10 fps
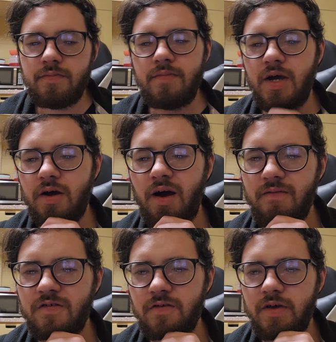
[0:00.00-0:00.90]
Now,
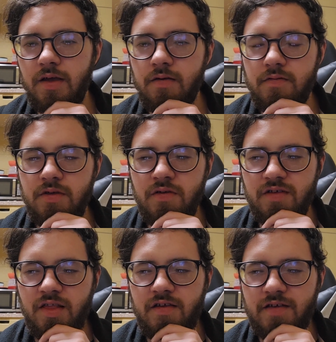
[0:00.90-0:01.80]
obviously,
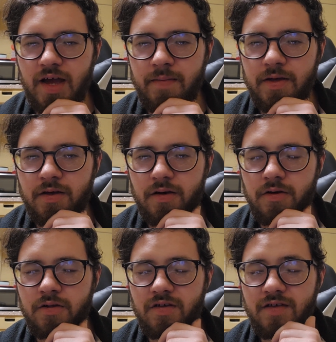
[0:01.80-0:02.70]
using these apps,
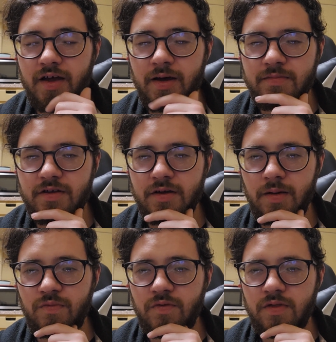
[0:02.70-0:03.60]
it
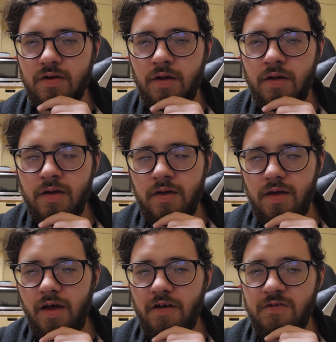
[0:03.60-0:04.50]
comes with the
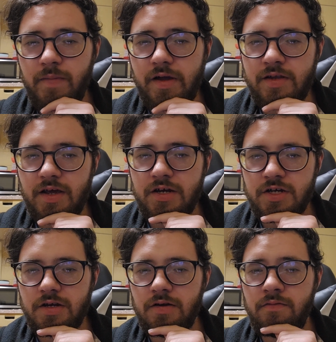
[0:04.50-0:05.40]

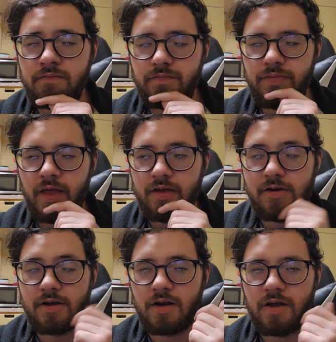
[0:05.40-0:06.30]
expectation that
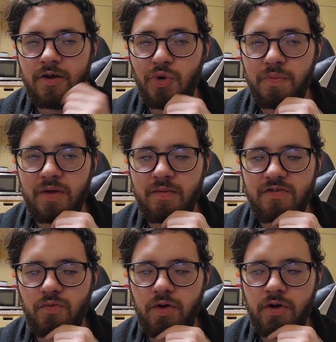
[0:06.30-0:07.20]
you're going to help them
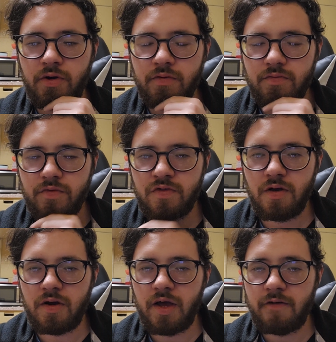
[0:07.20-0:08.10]
as well with
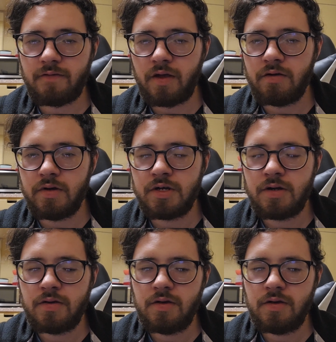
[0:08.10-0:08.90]
your native language.